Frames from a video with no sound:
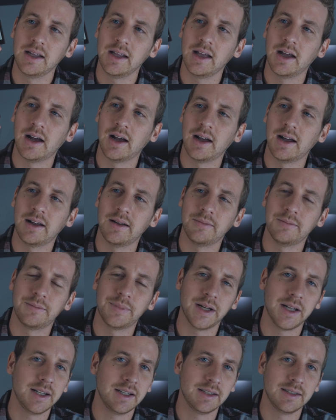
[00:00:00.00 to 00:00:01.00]

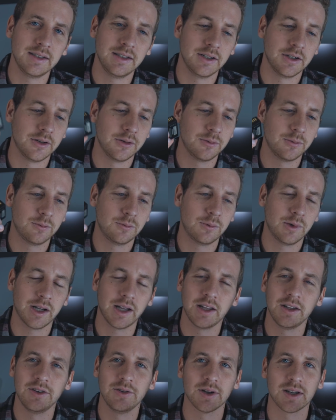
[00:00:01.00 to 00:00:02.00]
But, what
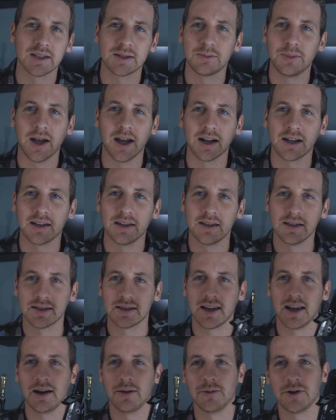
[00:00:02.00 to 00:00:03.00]
can you expect? This
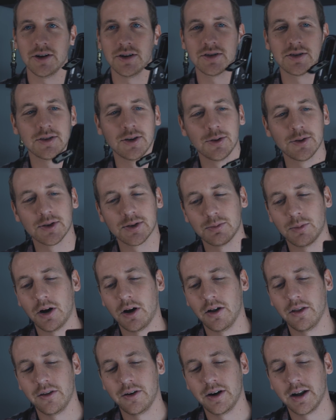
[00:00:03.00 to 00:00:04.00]
camera is so
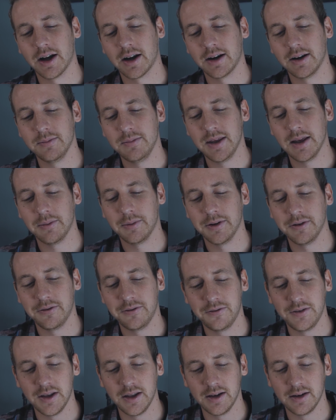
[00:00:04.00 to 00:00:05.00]
small, they're not going to be able to
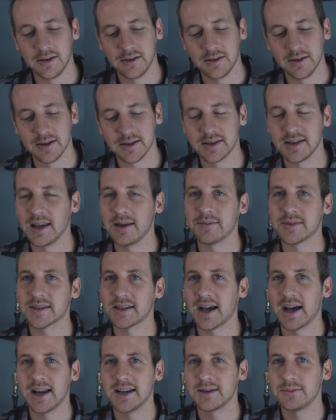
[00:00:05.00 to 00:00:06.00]
fit the same
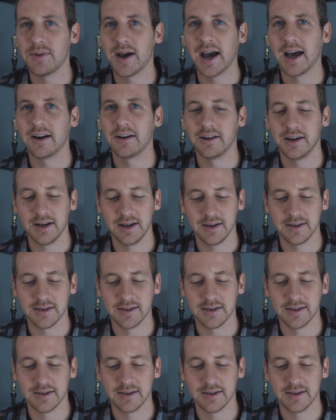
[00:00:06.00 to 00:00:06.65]
size battery